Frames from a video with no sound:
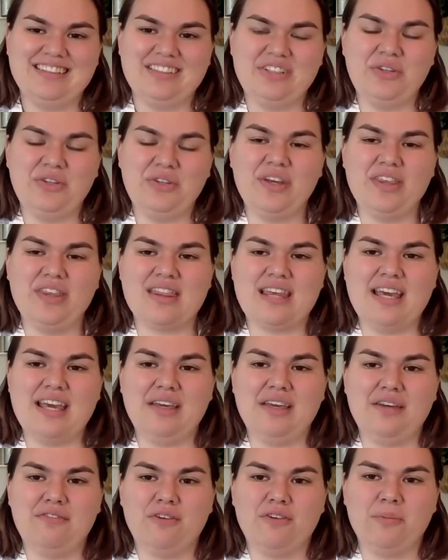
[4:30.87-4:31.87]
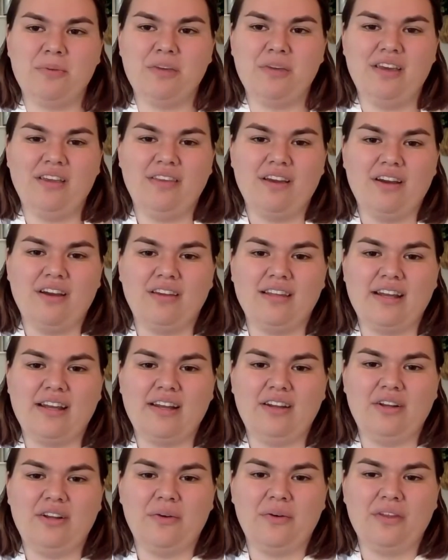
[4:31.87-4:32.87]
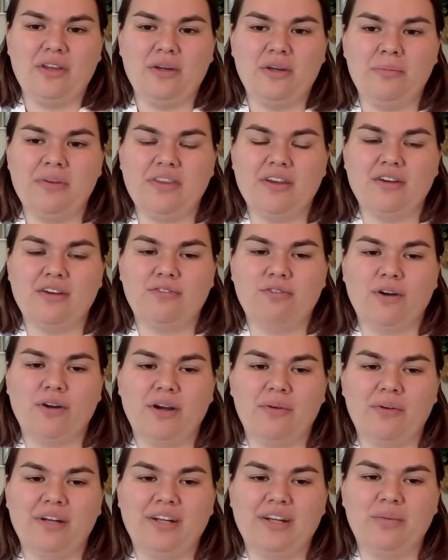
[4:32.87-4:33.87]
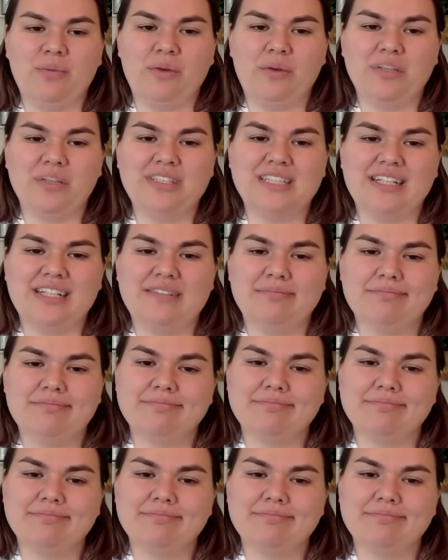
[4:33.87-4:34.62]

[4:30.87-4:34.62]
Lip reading: You can thank it for being there and let it know that you'll be there for it when we're done.